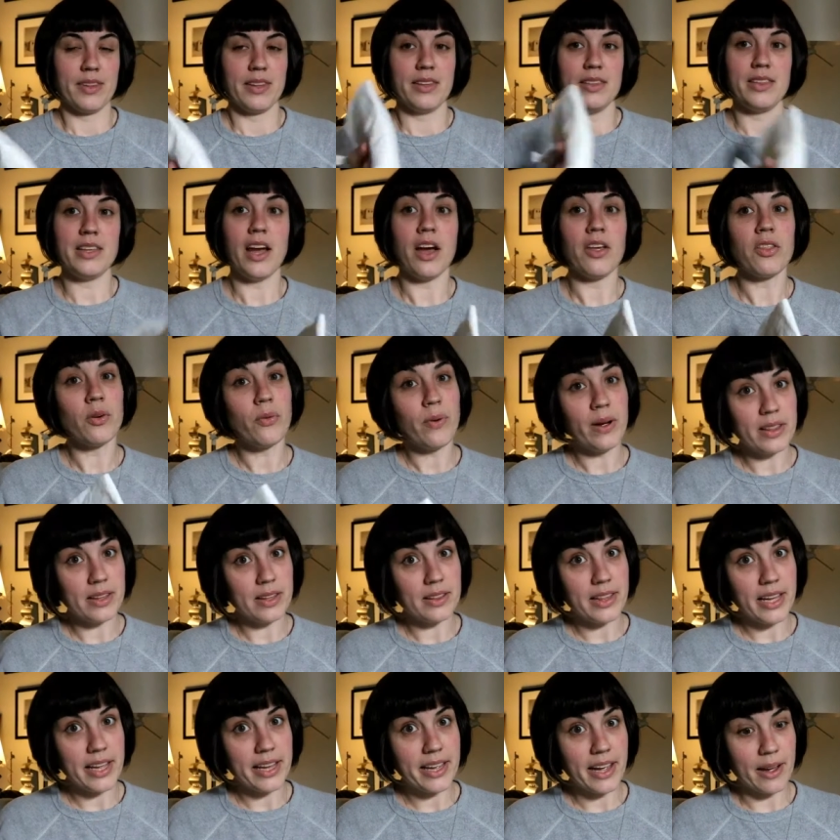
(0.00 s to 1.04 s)
the other way
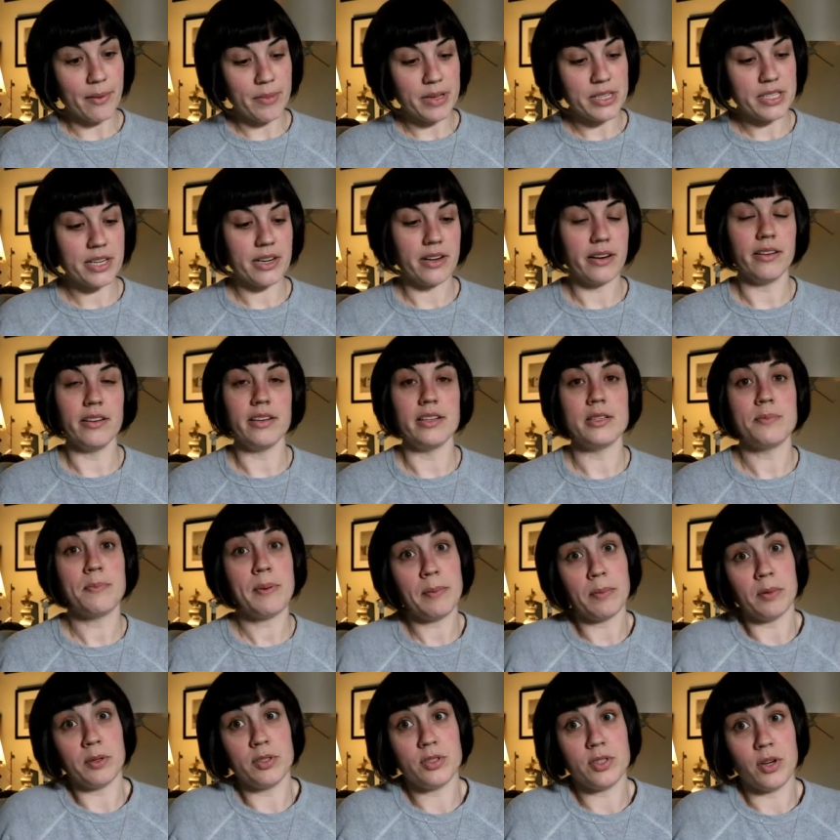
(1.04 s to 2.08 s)
that they get material is
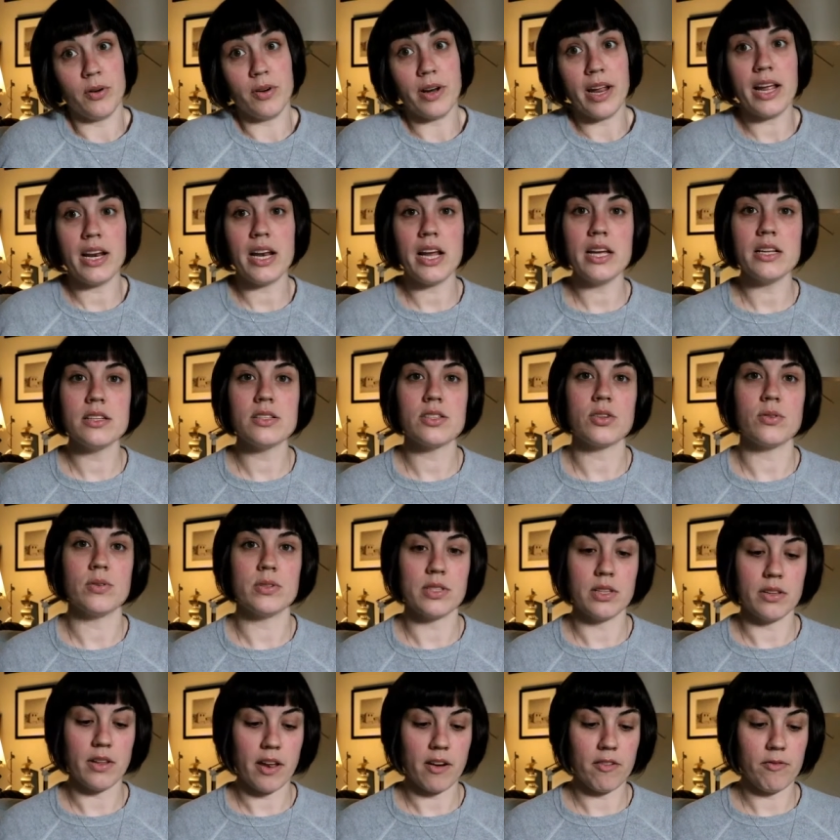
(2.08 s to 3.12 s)
people donate it, so
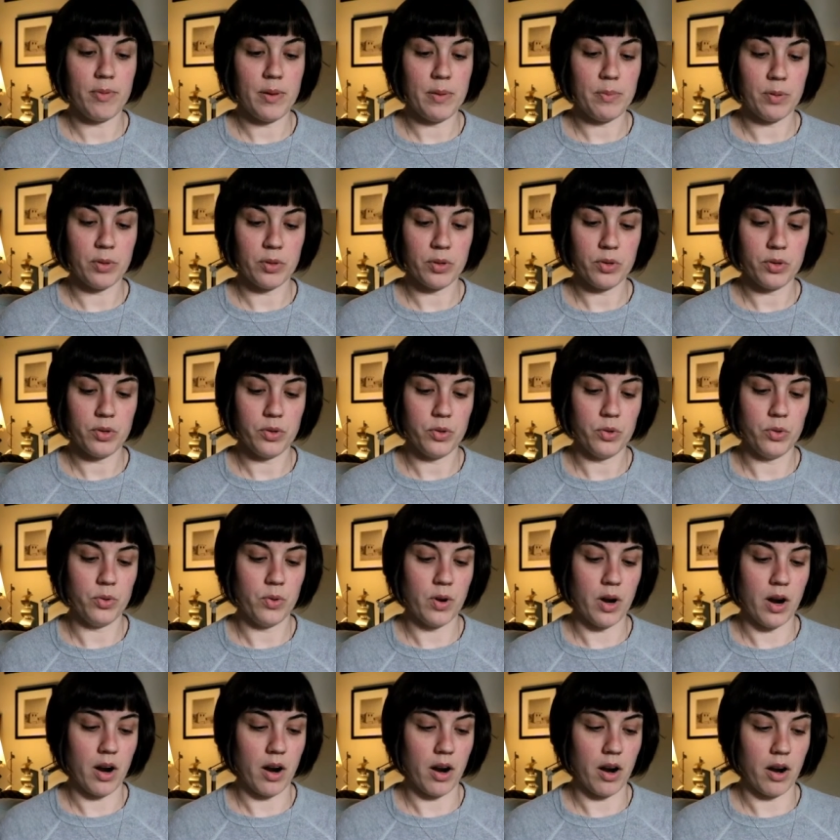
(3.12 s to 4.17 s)
it's a lot of people
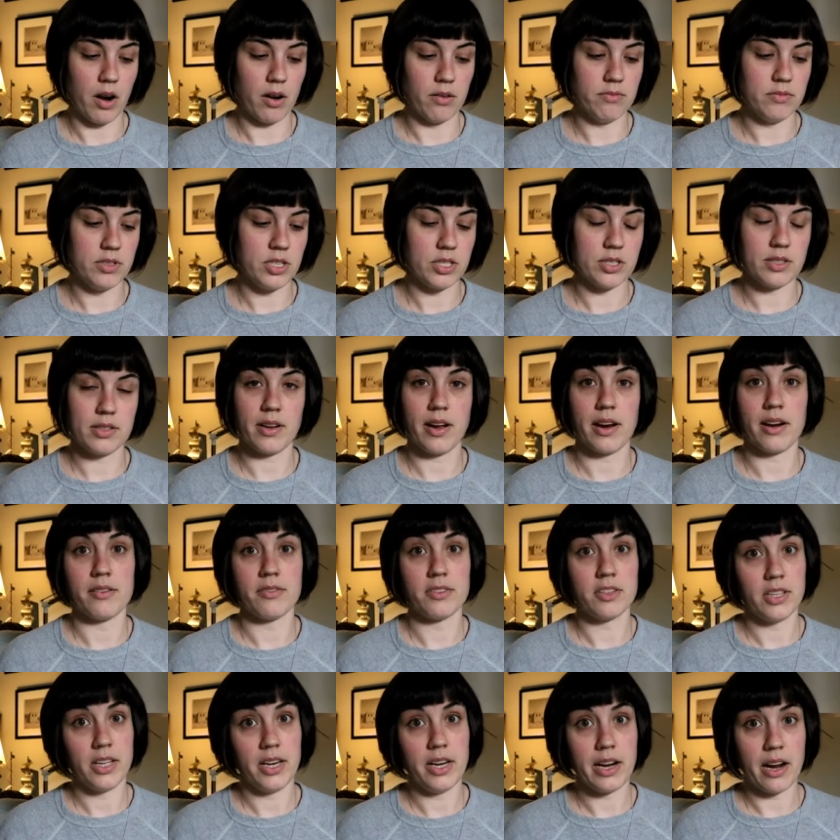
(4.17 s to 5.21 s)
who are just kind
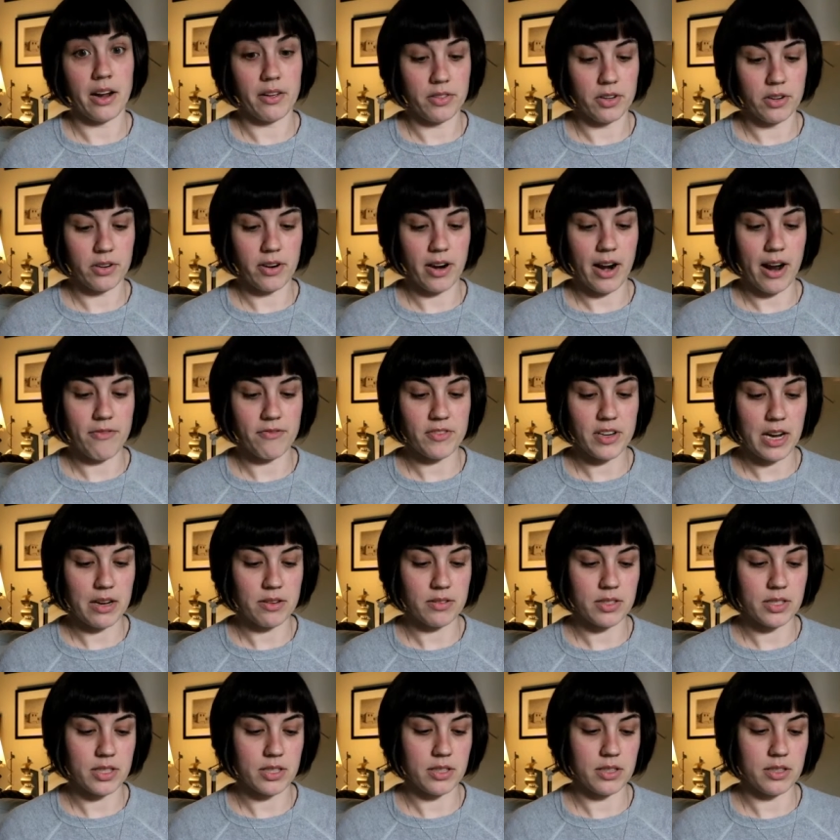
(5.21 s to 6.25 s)
of cleaning out their craft
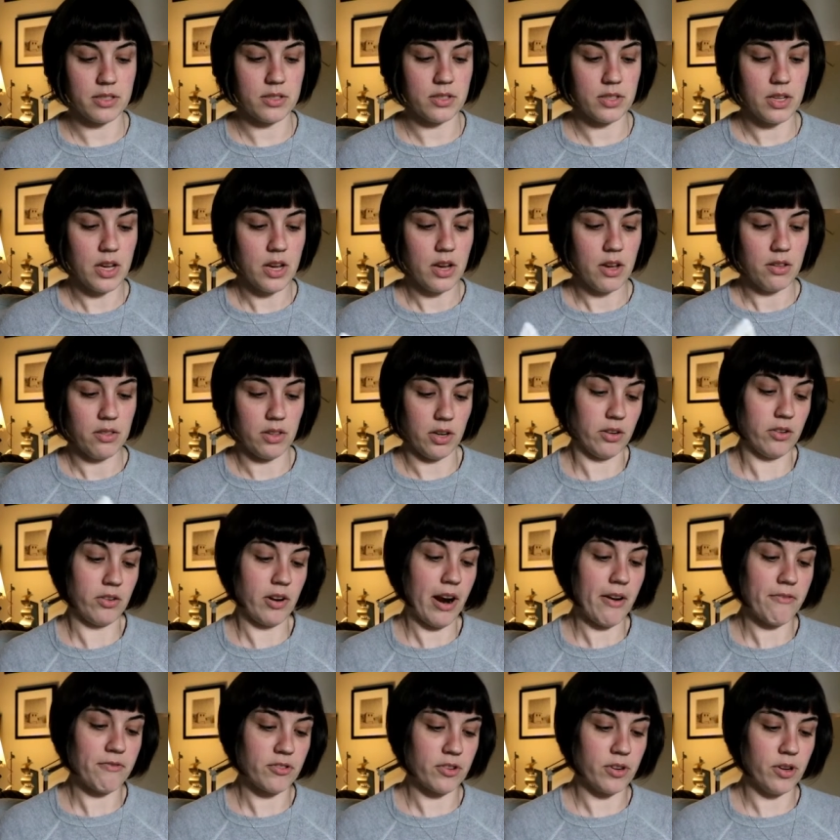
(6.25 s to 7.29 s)
houses, their
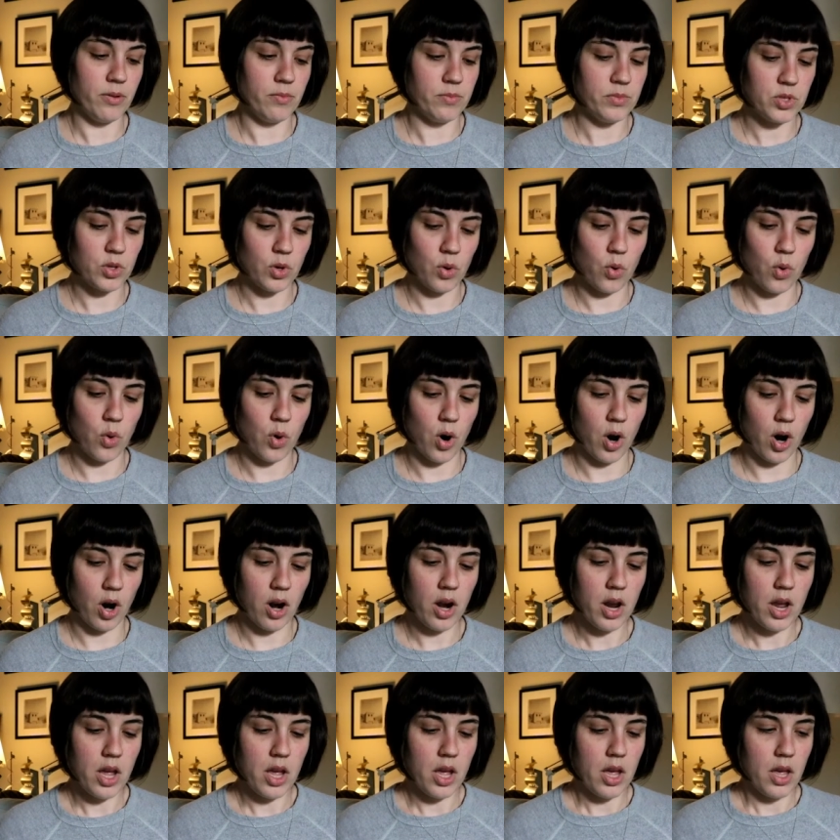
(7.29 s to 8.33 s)
craft rooms, or